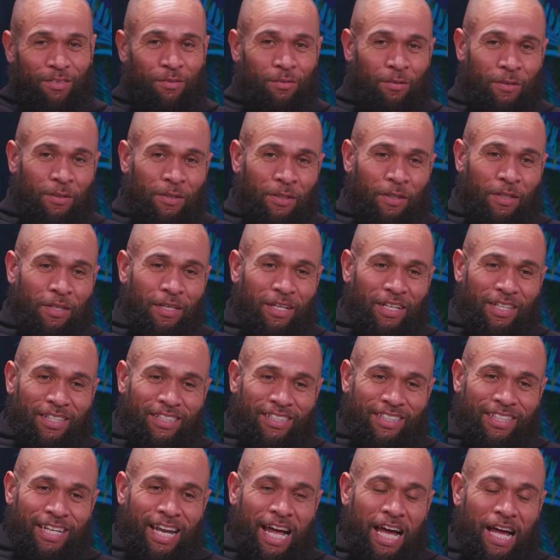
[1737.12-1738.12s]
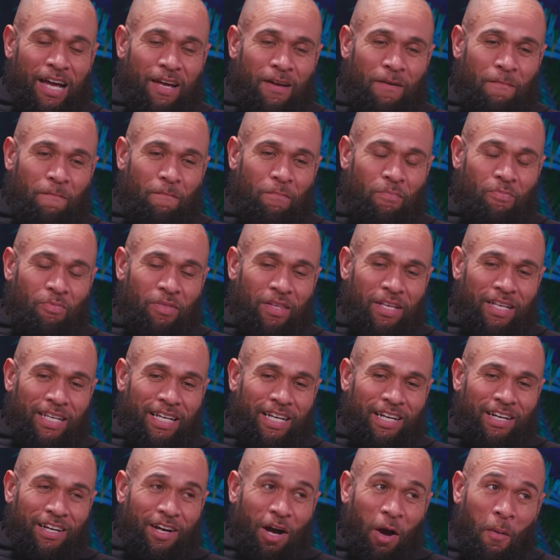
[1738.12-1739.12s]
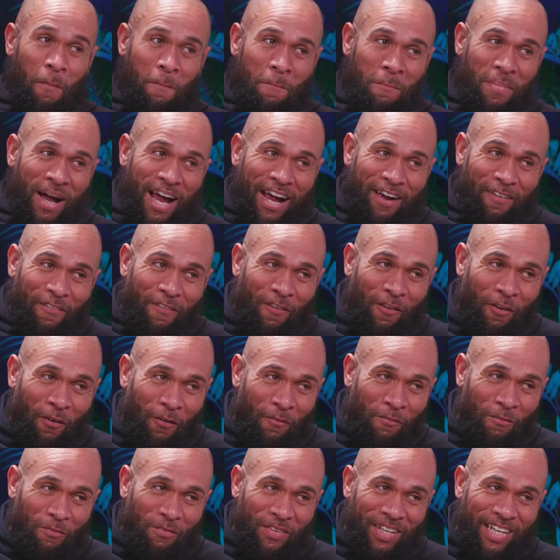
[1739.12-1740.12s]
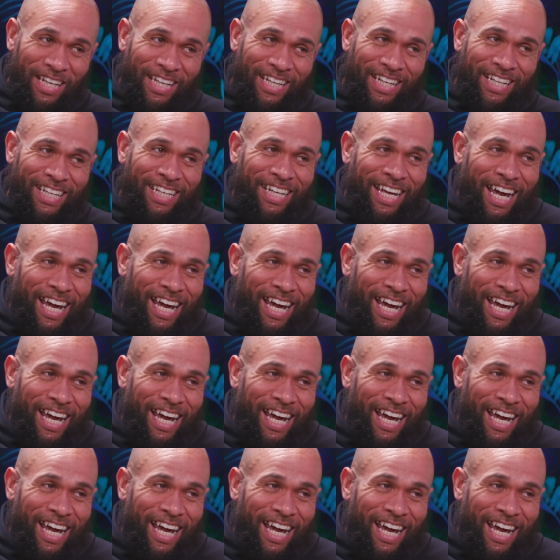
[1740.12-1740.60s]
that's to like come back from being